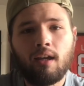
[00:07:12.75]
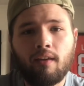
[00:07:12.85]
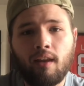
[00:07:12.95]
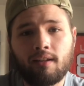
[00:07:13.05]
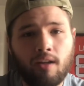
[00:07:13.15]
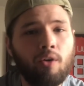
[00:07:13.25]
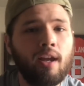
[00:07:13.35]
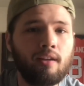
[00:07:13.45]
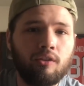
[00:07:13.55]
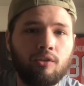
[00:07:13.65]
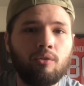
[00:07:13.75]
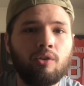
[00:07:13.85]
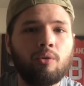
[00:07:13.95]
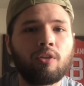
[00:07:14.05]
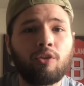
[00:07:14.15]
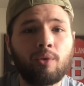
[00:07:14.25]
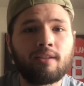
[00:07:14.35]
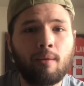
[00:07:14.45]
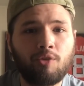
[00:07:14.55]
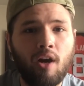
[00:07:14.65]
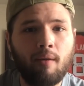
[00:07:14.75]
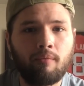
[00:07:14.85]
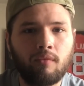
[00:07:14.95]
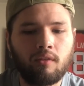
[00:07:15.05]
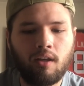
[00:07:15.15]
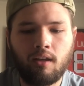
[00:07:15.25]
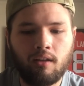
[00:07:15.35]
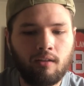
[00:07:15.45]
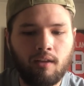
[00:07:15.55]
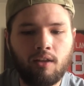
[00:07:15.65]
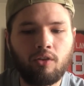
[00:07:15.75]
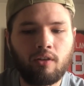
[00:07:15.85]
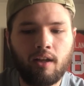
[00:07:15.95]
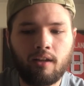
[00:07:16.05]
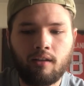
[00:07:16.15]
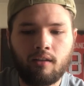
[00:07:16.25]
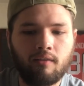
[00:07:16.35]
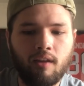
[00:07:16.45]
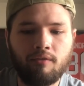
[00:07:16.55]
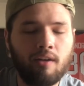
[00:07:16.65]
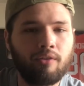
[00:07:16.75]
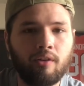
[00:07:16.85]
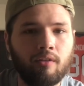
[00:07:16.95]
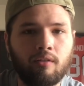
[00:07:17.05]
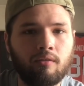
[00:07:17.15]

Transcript: and then I say, okay, do it with a 3-step drop, and they look like they've never